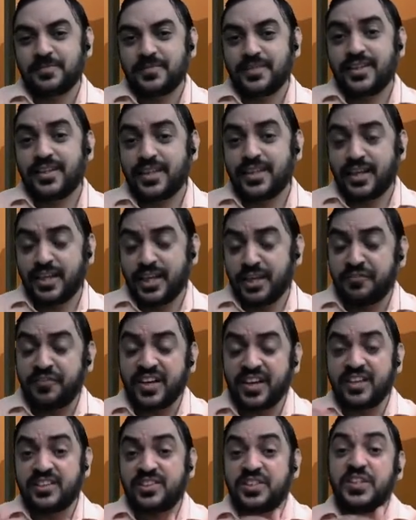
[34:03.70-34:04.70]
The
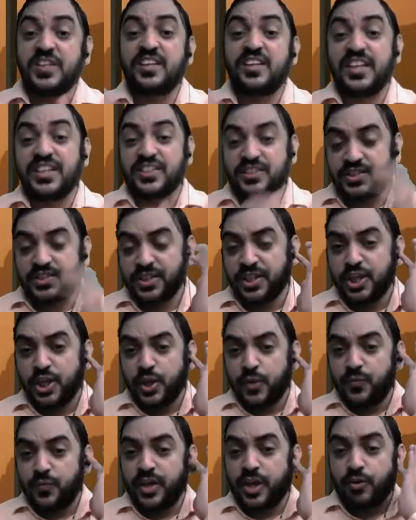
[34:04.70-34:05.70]
different theories
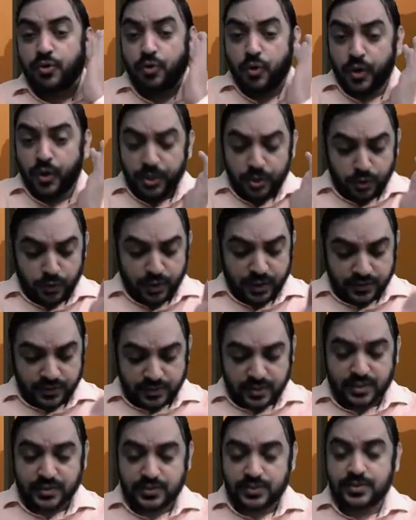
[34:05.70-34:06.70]
we are going to
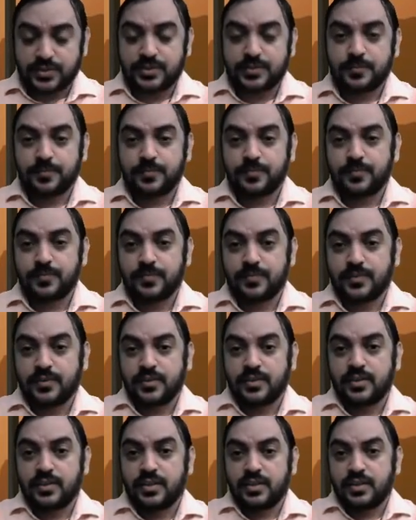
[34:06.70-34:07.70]
discuss
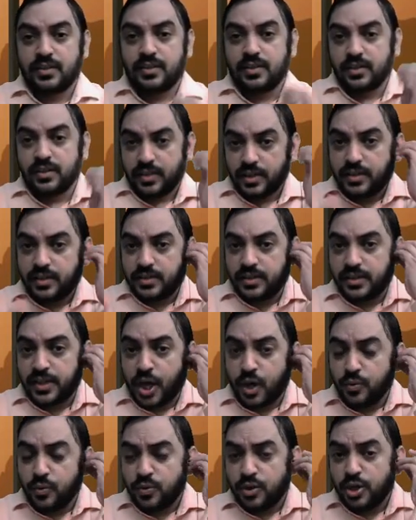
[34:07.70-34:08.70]

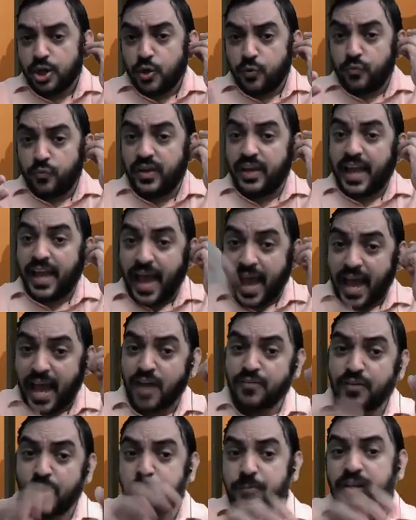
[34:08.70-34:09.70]
now will
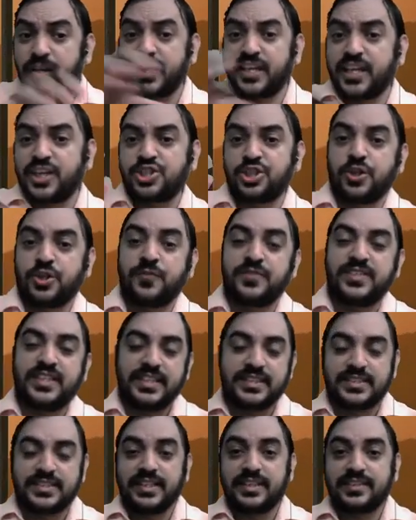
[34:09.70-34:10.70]
have application of
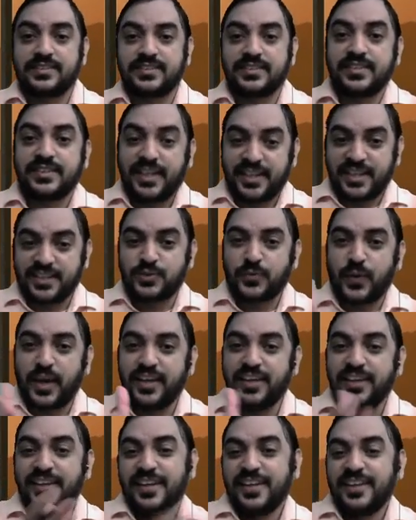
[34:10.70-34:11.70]
these things. That is
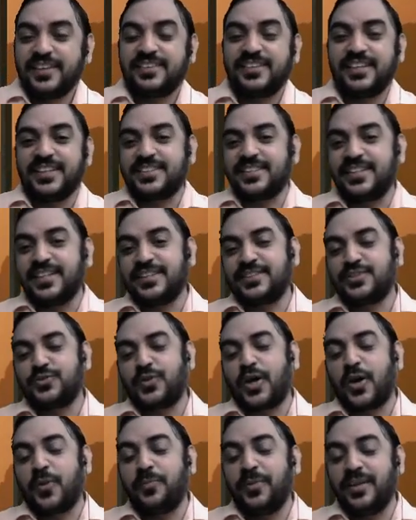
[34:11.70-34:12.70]
why these things would
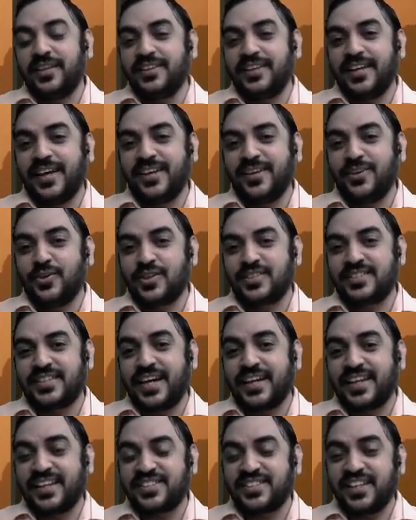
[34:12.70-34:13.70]
have been there in your
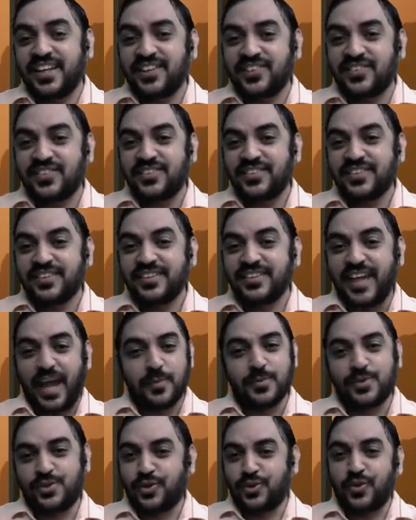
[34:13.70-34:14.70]
statistics.
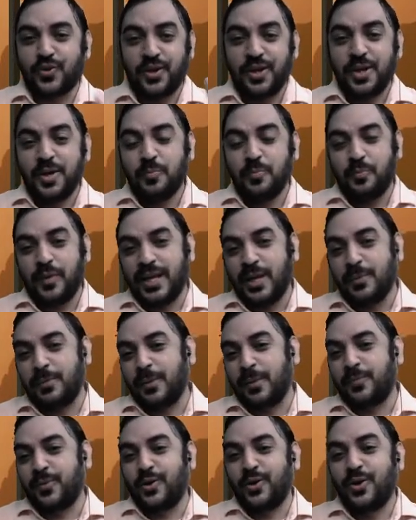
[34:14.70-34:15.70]
I'm sure many
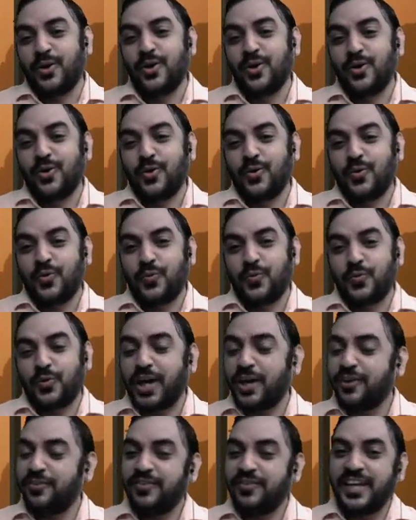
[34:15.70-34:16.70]
people would
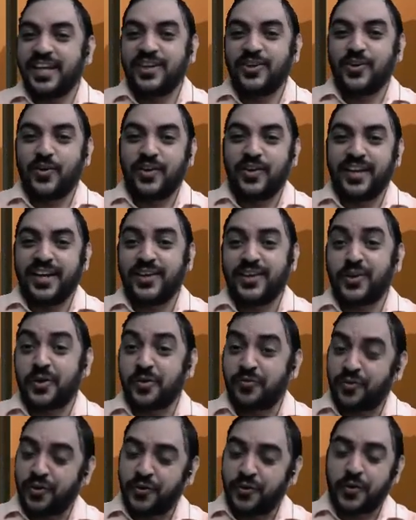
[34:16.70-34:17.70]
have ignored it or
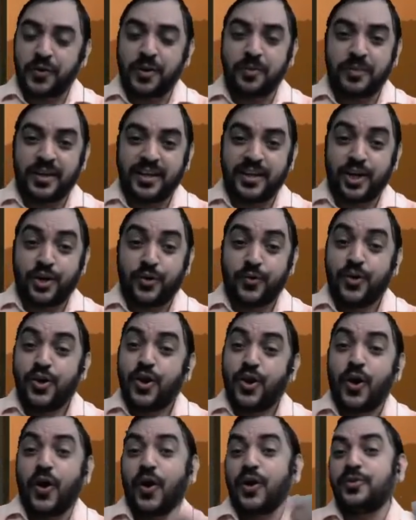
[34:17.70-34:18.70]
forgotten by now,
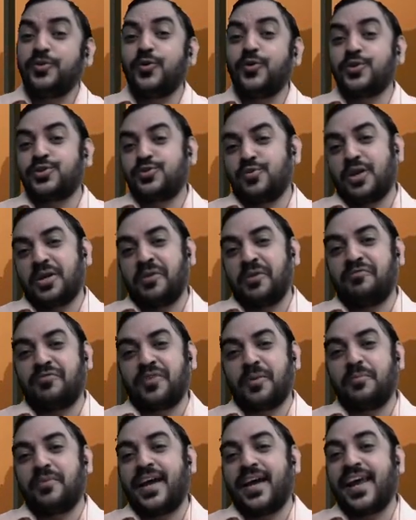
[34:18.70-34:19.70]
or those who come
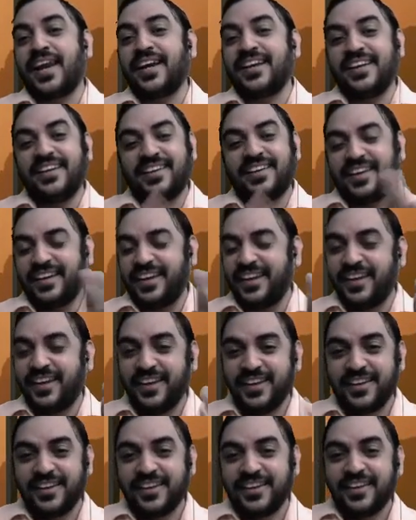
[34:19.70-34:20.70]
from direct entry,
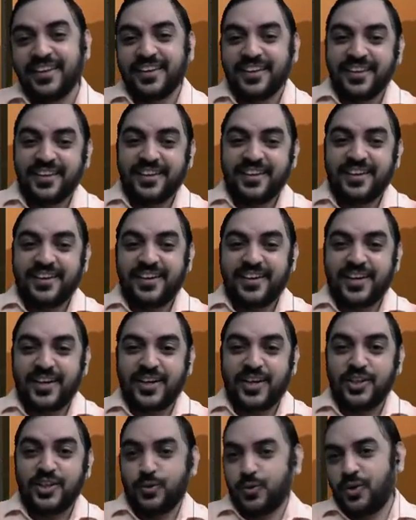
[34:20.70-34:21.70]

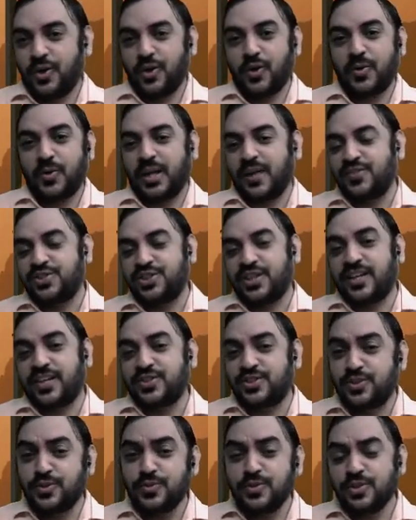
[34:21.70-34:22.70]
you would not have
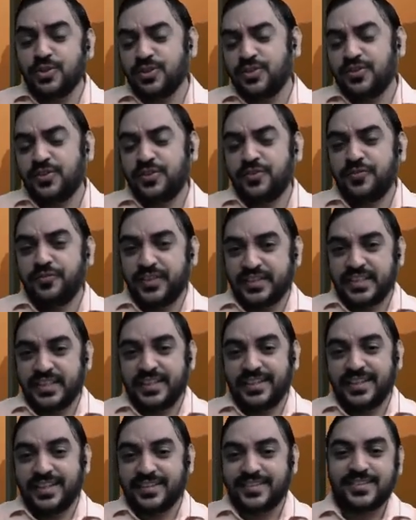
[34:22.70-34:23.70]
chance to
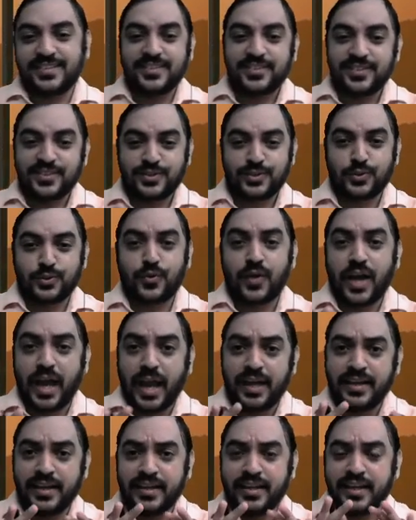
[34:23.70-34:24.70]
visit this. So
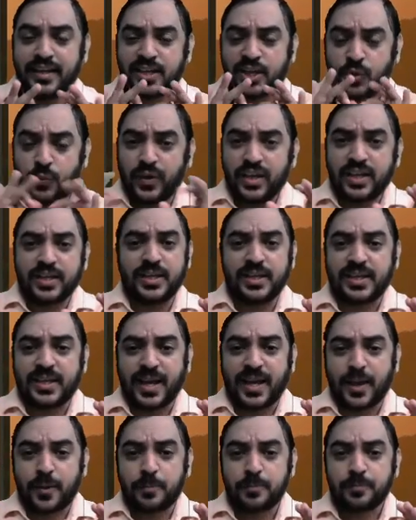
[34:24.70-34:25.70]
I did a quick
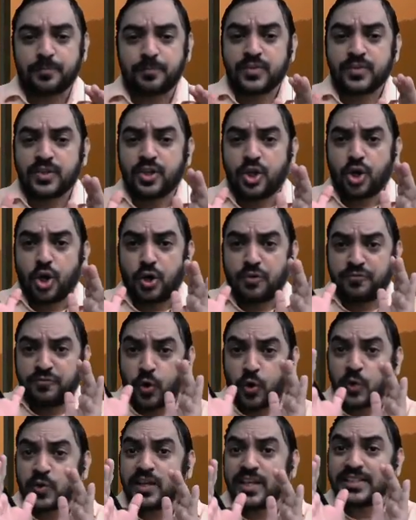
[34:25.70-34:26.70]
recap of
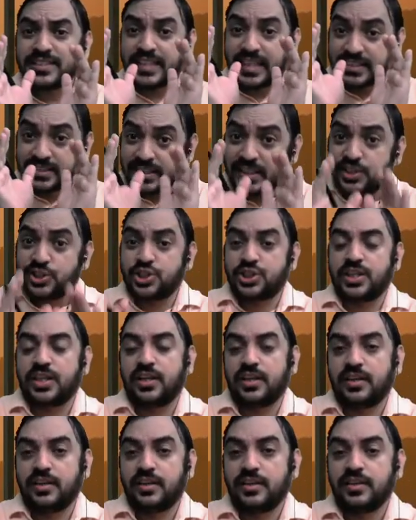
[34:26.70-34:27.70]
what is
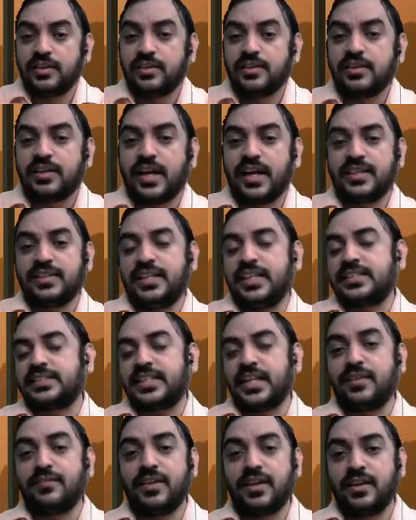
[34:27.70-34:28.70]
essential at this
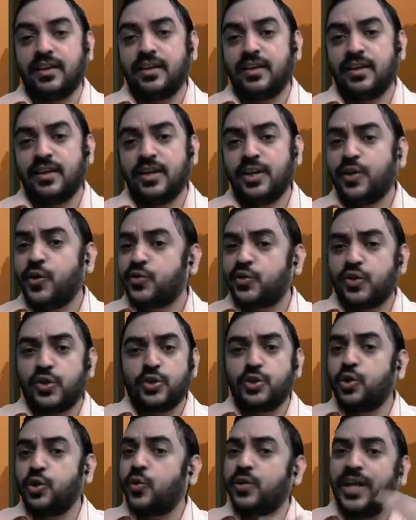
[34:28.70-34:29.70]
level. So you
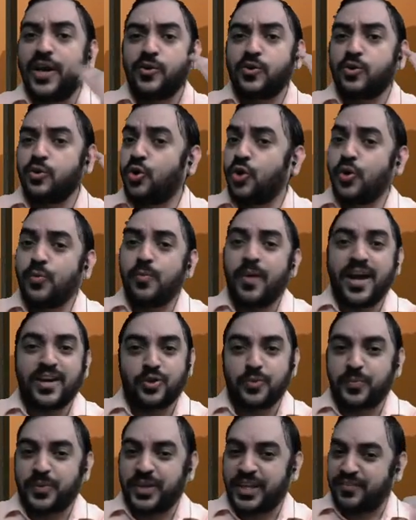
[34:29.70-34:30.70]
don't have to go back
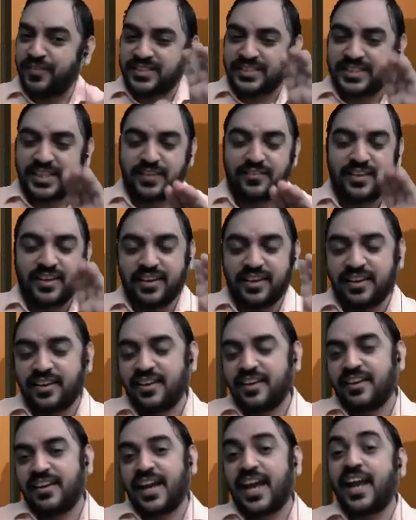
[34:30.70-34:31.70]
to previous level
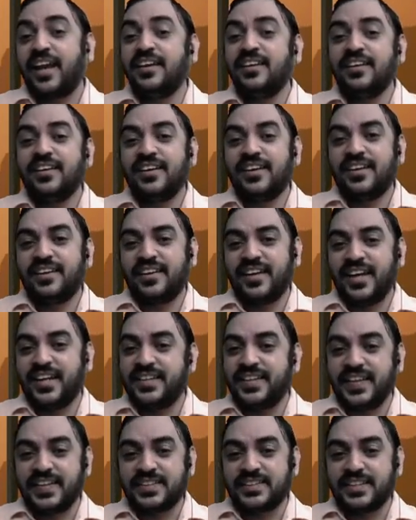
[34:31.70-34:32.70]
and read
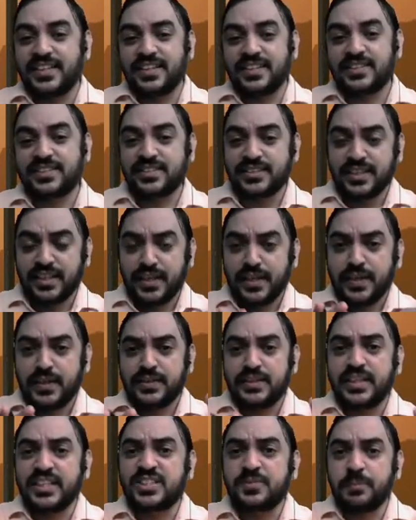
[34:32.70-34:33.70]
these things.
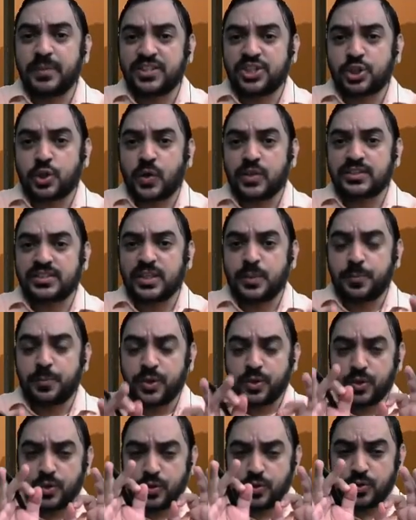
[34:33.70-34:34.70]
This much concept
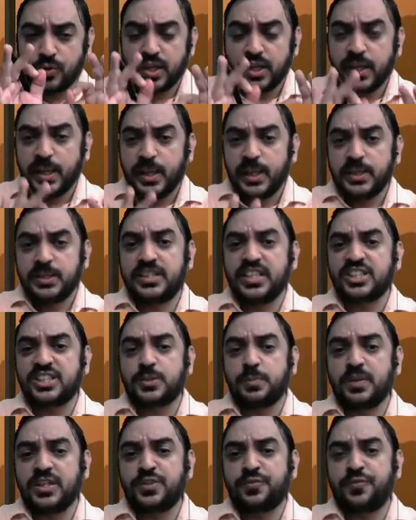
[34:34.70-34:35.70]
you know, this
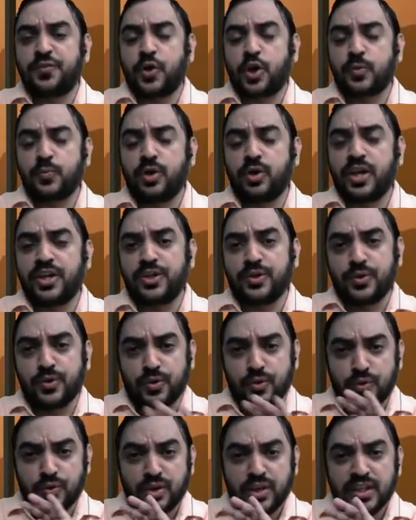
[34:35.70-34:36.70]
much formula you
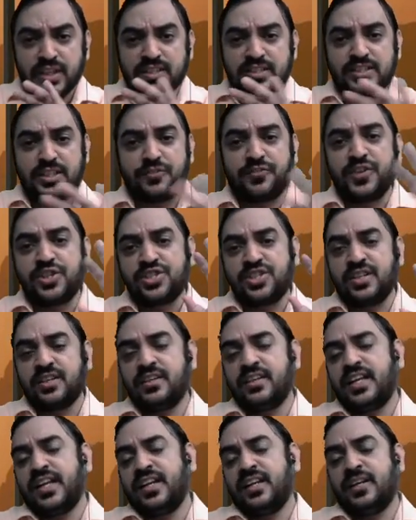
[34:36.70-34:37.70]
know,
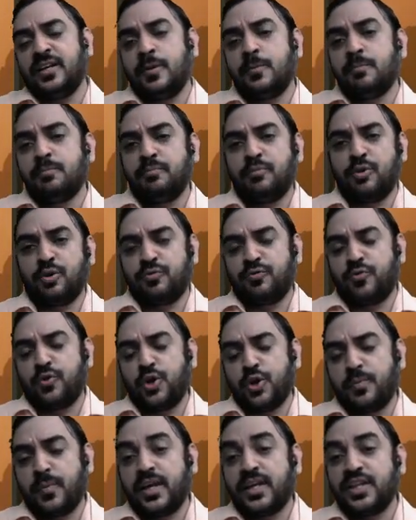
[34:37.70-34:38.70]
sufficient in
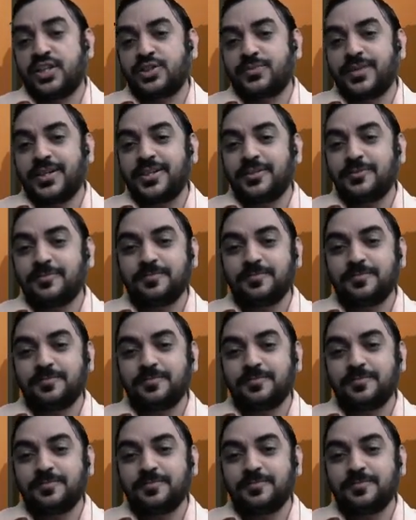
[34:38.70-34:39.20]
portfolio management.